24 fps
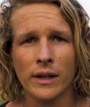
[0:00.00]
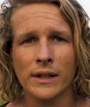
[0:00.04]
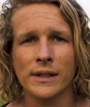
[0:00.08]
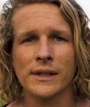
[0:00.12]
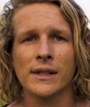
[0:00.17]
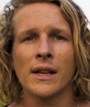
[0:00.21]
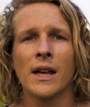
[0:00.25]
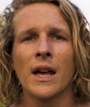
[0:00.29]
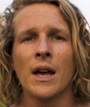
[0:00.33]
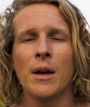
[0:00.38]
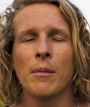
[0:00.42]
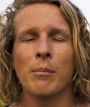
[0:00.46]

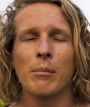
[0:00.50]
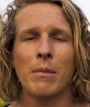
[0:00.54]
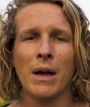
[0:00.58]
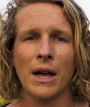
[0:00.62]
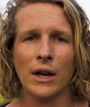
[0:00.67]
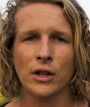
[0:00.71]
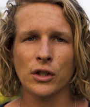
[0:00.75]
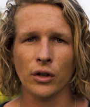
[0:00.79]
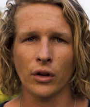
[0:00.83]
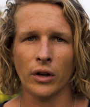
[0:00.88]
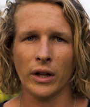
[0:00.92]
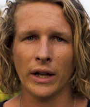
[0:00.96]
this,
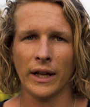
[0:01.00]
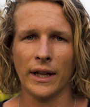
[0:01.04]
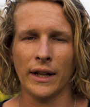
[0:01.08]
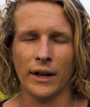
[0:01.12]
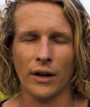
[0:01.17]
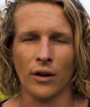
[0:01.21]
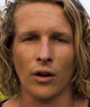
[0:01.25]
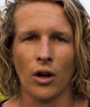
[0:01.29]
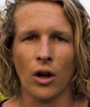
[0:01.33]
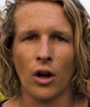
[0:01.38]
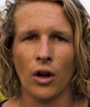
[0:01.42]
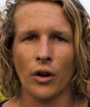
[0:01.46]
make sure to hit
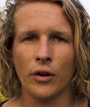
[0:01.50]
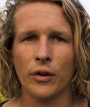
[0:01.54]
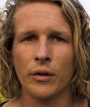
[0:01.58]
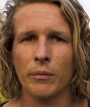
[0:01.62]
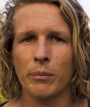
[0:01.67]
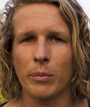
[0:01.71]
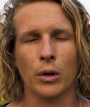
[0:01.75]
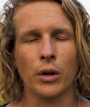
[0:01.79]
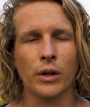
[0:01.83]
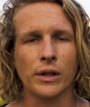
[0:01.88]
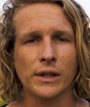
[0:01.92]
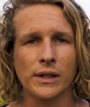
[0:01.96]
it on,
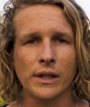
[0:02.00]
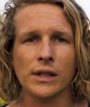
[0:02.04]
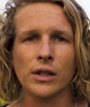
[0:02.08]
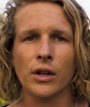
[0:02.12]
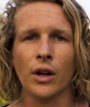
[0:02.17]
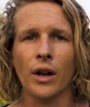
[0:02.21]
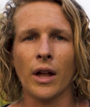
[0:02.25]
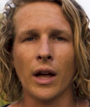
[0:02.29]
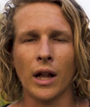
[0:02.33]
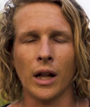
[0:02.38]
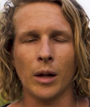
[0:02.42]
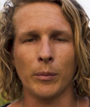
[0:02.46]
because this is
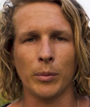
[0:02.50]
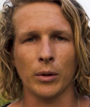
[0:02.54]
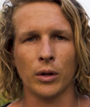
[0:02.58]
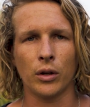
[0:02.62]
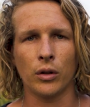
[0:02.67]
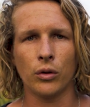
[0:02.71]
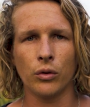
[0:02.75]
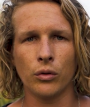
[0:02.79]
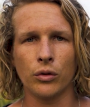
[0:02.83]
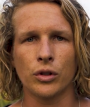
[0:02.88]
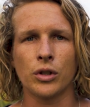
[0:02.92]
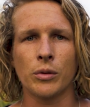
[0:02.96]
going to help a
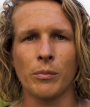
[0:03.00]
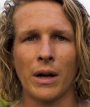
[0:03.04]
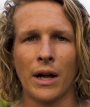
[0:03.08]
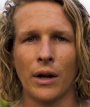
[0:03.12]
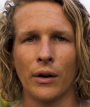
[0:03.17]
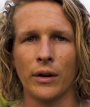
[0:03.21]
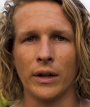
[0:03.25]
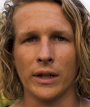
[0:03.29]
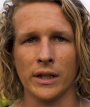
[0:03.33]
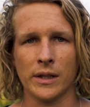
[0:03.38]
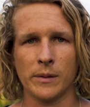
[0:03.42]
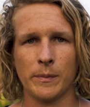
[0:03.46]
huge
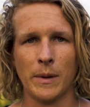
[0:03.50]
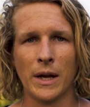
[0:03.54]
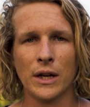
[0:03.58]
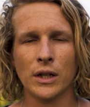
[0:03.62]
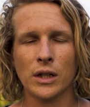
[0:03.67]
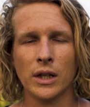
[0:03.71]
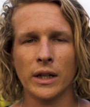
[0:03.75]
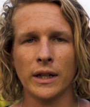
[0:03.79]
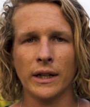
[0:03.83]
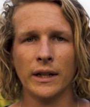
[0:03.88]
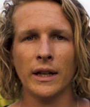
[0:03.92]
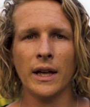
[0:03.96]
amount,
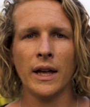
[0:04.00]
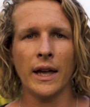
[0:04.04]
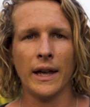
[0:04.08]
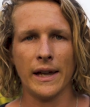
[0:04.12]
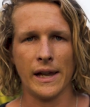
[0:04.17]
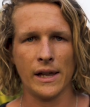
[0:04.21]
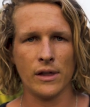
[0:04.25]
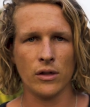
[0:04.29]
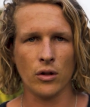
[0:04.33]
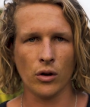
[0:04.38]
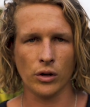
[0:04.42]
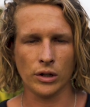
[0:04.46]
especially
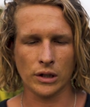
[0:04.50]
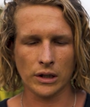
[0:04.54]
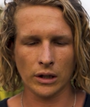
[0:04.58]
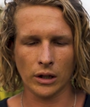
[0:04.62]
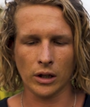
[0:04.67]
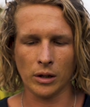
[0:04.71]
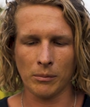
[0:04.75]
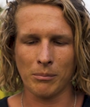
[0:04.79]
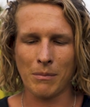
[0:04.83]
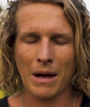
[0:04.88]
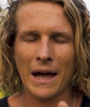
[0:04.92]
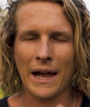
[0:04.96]
in those
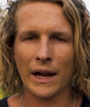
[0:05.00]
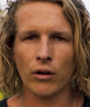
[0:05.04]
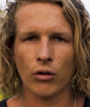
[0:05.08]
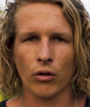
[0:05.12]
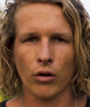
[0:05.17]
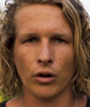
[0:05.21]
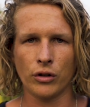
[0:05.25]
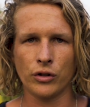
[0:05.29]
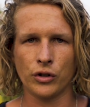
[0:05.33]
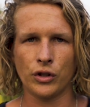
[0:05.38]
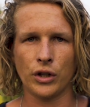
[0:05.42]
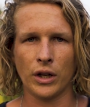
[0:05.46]
little
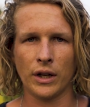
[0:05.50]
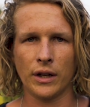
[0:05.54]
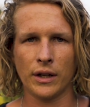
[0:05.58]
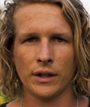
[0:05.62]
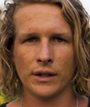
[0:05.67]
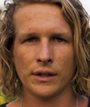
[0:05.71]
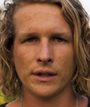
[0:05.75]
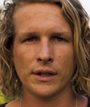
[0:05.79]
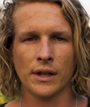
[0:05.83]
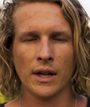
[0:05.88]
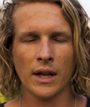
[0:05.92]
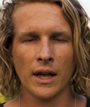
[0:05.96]
micro
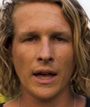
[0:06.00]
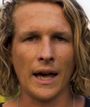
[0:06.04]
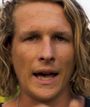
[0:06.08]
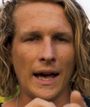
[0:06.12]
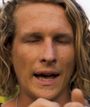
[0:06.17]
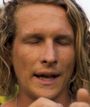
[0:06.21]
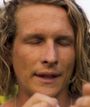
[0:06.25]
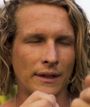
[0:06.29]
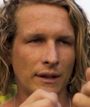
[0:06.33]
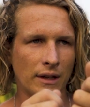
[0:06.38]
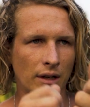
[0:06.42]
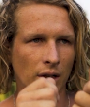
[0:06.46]
jitters
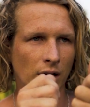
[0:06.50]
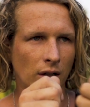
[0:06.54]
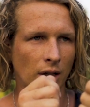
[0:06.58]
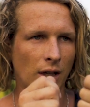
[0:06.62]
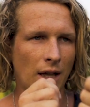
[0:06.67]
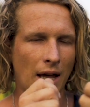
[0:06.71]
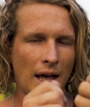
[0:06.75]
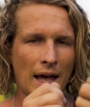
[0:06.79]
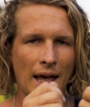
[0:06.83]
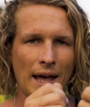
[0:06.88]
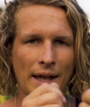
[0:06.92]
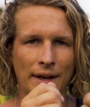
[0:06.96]
and the little
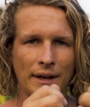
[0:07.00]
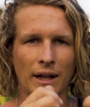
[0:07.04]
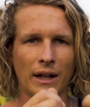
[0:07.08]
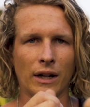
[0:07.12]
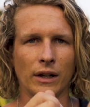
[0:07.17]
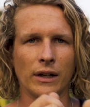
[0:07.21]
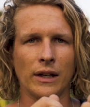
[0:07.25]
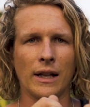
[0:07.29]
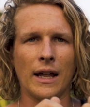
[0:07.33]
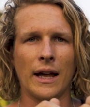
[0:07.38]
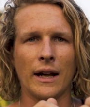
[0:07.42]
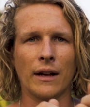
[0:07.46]

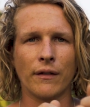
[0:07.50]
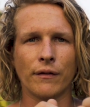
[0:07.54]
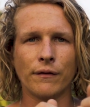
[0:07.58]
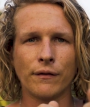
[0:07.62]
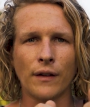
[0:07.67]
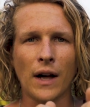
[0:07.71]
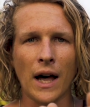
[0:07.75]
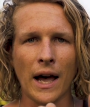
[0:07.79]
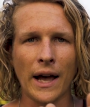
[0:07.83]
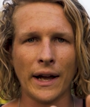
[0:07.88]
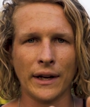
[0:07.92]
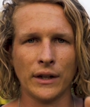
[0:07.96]
handheld like
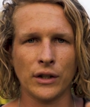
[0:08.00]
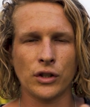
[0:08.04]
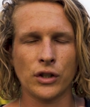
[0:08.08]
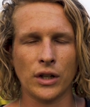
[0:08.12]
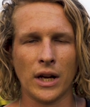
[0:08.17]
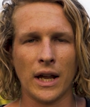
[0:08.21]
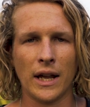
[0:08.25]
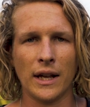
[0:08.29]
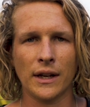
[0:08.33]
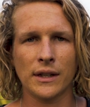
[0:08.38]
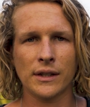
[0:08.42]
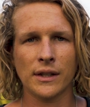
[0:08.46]
fine
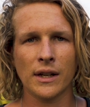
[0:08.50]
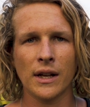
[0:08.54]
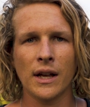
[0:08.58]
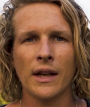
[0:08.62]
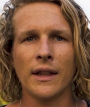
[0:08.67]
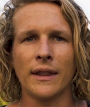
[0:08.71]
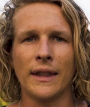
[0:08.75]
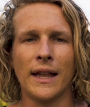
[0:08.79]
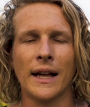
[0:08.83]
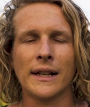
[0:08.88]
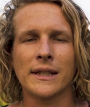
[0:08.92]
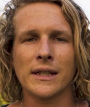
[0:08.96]
shakes.
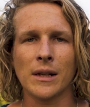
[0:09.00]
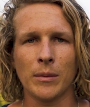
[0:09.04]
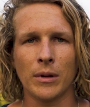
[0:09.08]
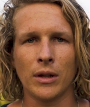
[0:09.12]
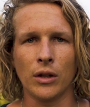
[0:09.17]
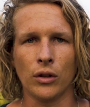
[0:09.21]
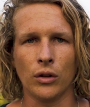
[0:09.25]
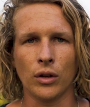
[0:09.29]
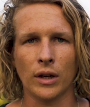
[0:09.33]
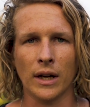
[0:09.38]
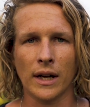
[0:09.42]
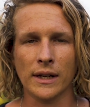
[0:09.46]
That's something
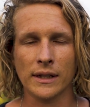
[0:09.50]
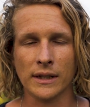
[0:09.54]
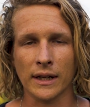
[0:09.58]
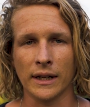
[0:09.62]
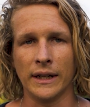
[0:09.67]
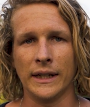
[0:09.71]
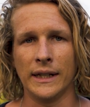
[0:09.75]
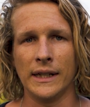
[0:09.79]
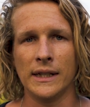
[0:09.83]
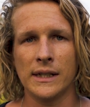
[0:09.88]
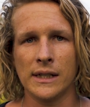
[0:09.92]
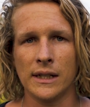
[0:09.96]
that you guys can
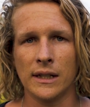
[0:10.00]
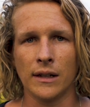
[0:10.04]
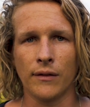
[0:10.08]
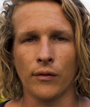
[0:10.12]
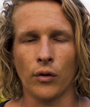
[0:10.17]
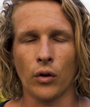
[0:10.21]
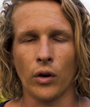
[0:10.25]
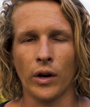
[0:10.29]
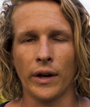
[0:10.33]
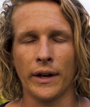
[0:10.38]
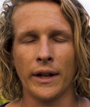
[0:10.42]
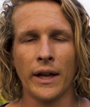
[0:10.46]
easily
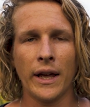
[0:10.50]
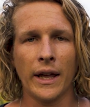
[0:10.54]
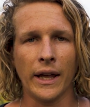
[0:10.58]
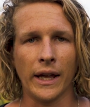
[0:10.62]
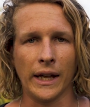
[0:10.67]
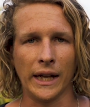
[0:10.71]
avoid.